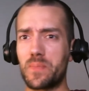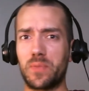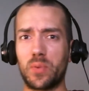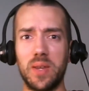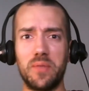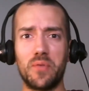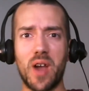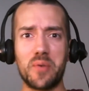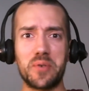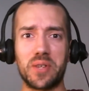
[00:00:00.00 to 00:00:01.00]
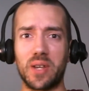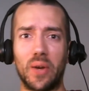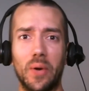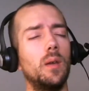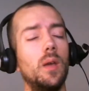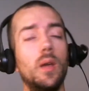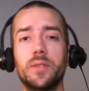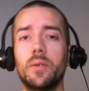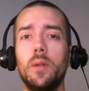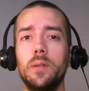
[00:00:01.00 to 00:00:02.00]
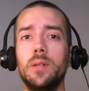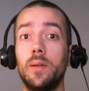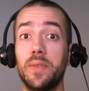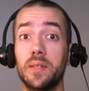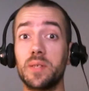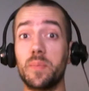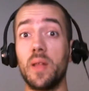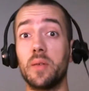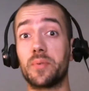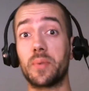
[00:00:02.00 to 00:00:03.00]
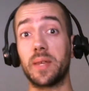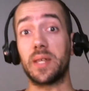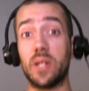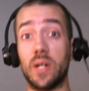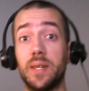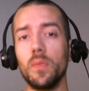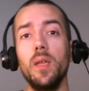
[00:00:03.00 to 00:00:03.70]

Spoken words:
24 hours ago. So all in all, I think this pilot was really good.